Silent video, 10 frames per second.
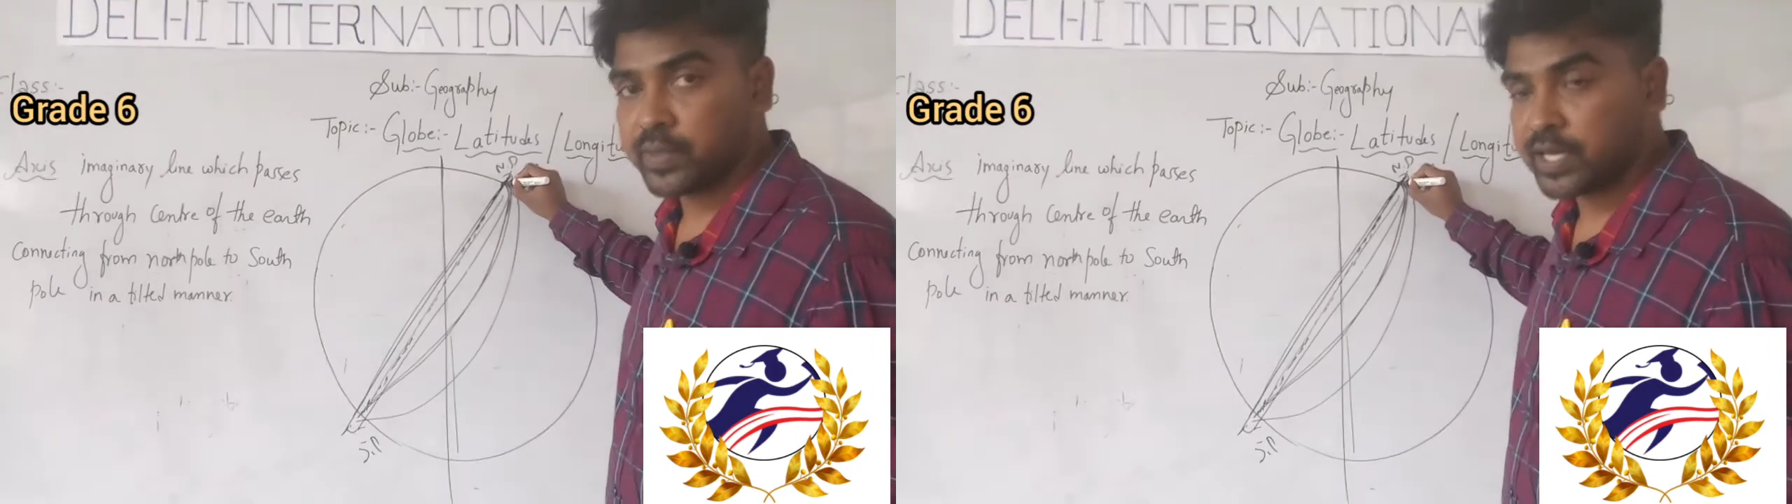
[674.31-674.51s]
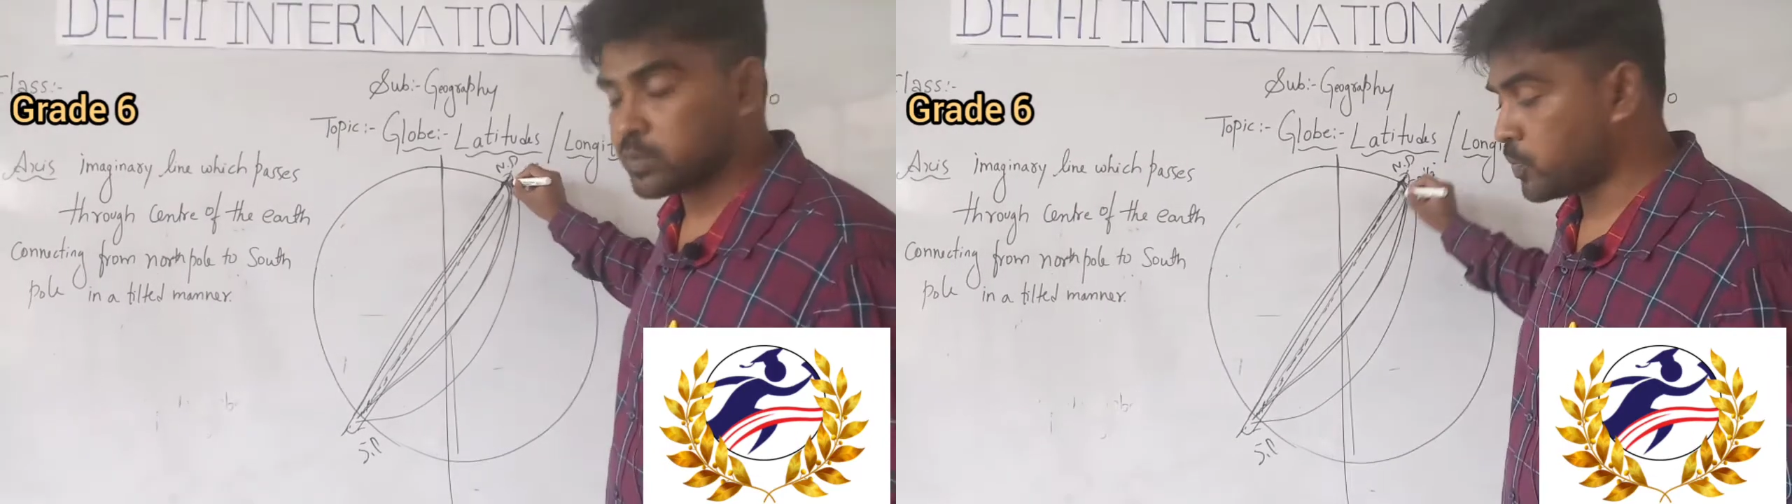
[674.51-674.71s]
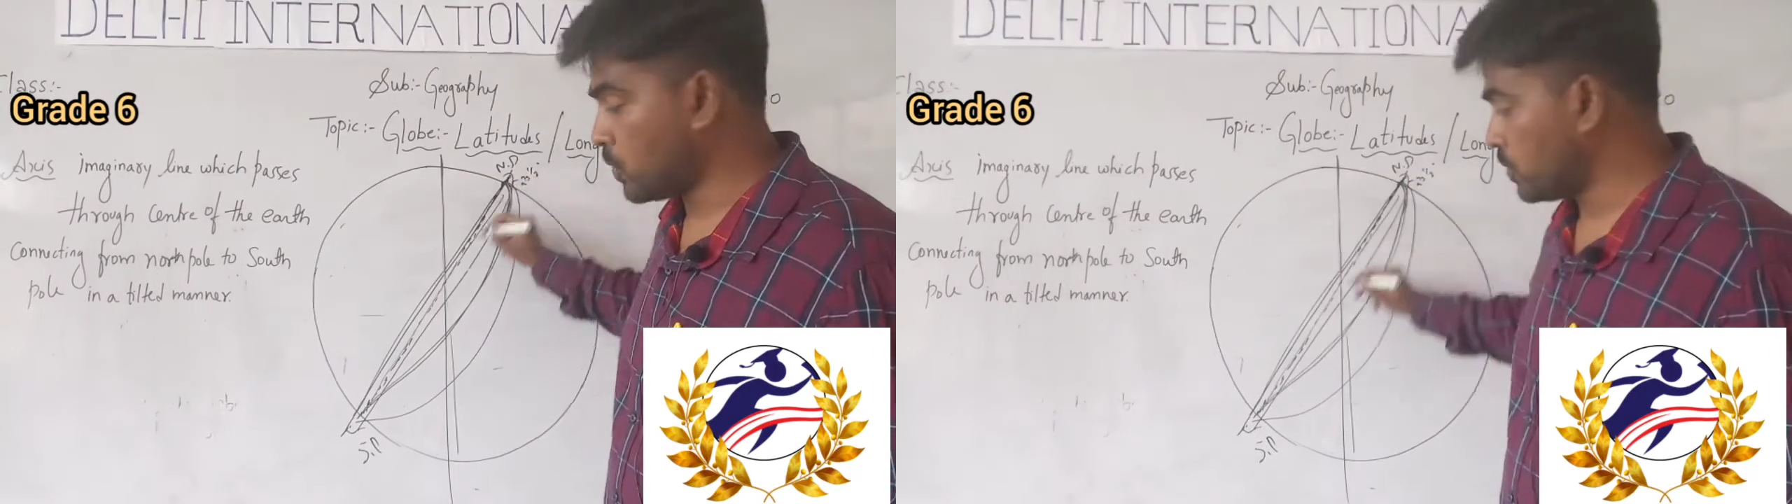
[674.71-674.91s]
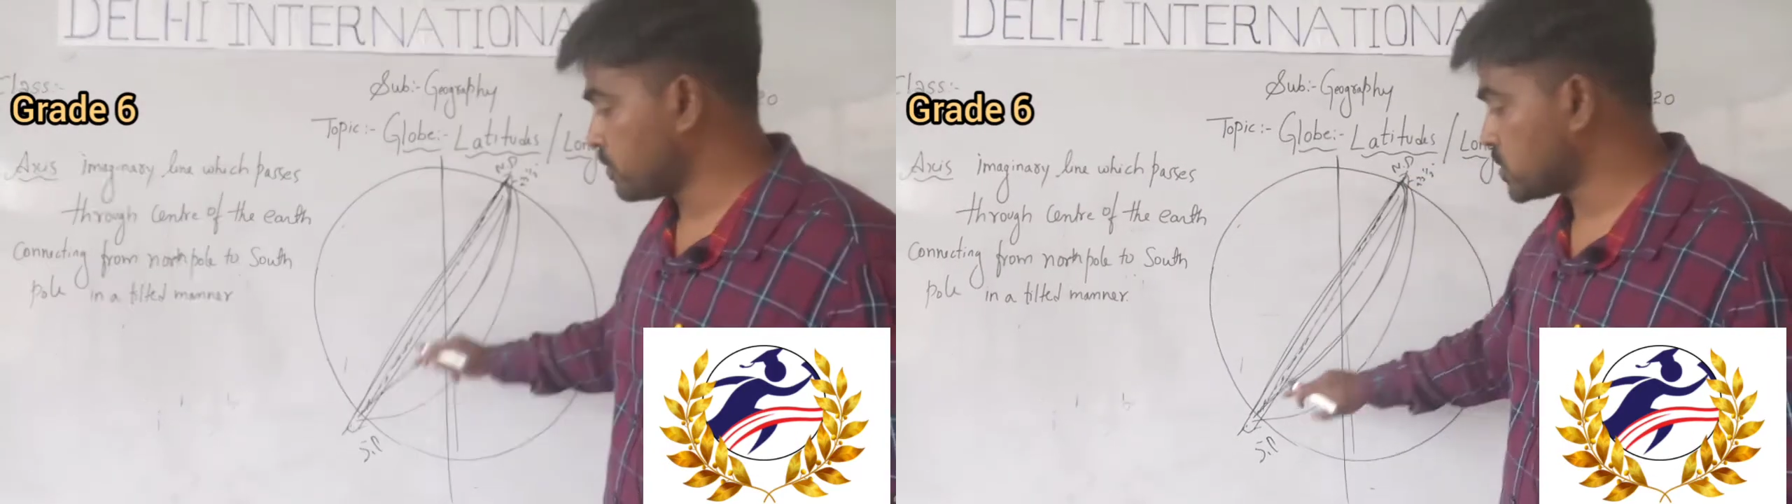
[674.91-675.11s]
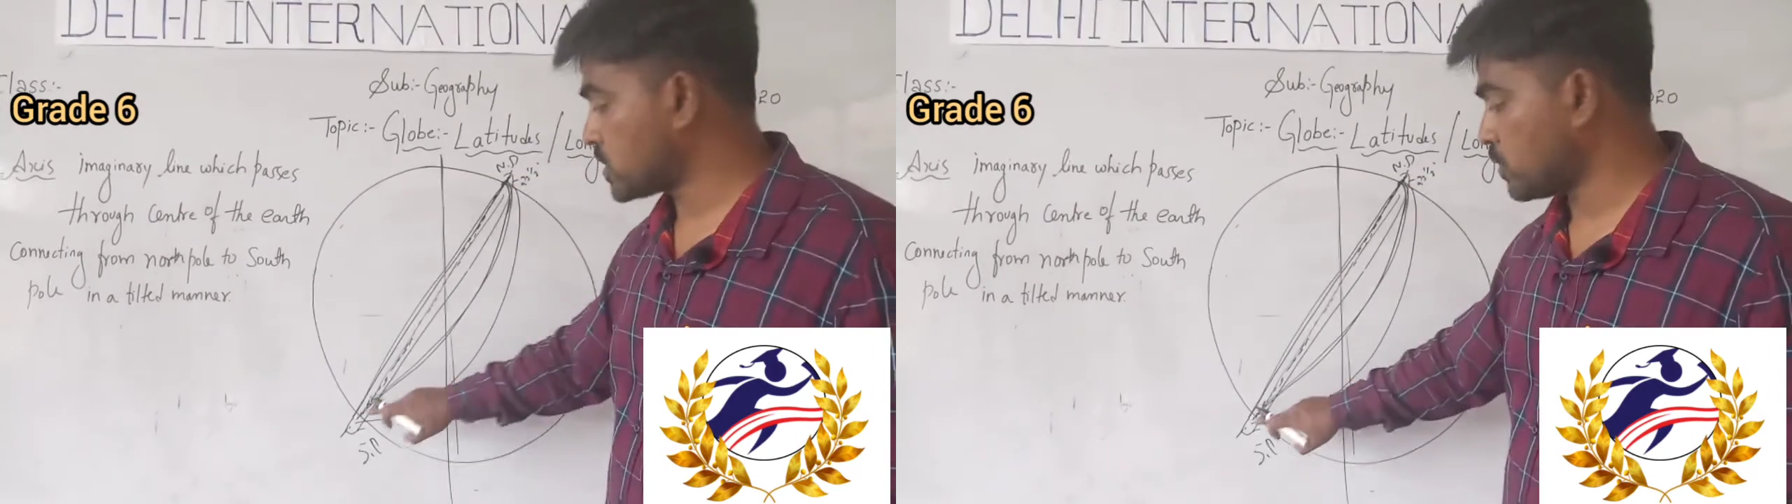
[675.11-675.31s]
north pole
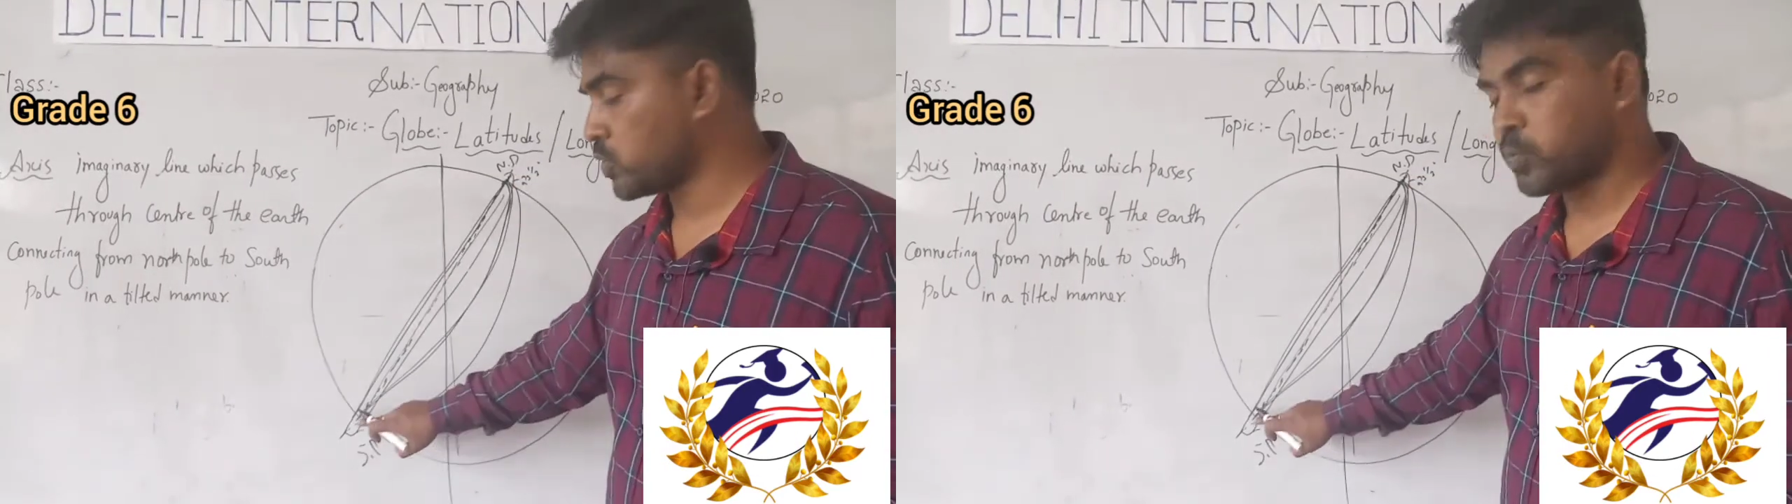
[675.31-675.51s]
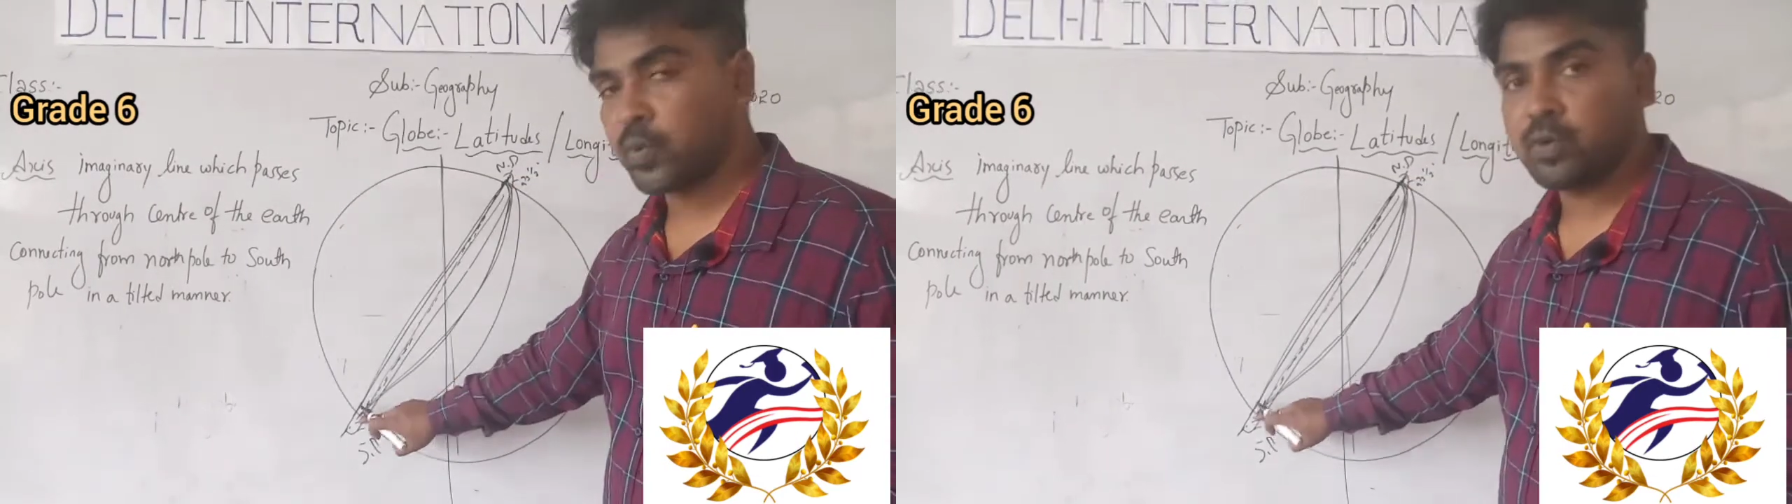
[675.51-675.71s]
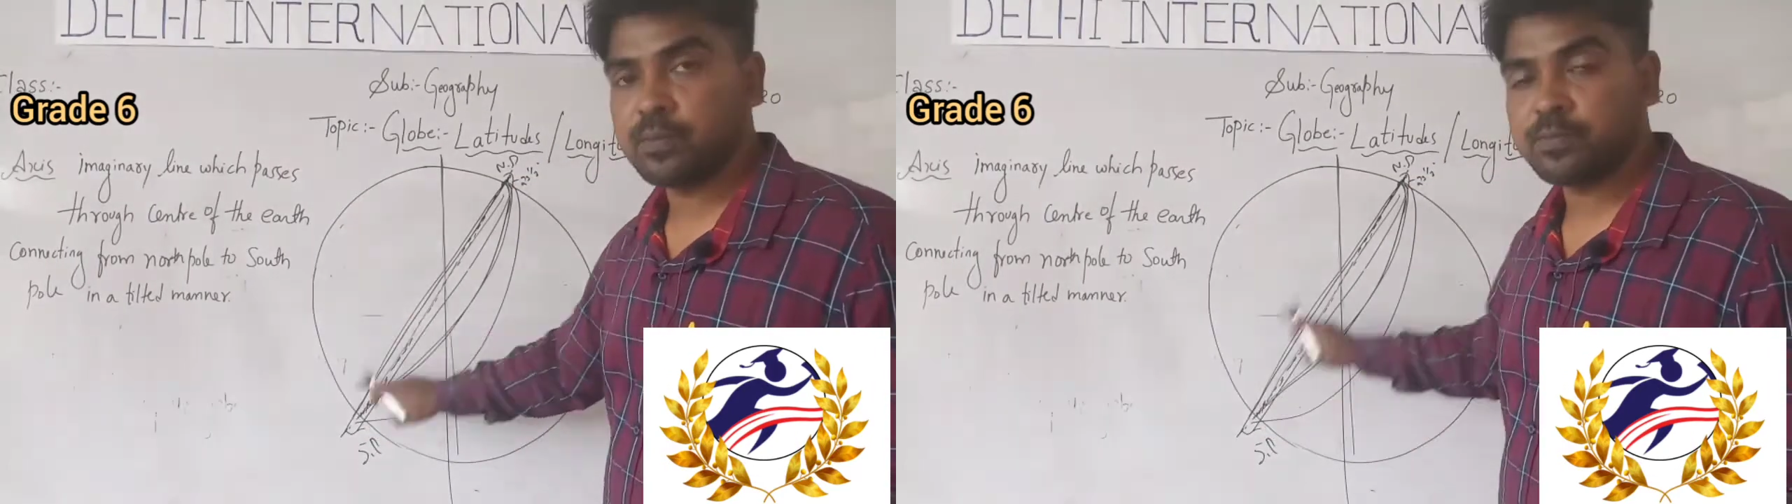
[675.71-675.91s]
to south pole,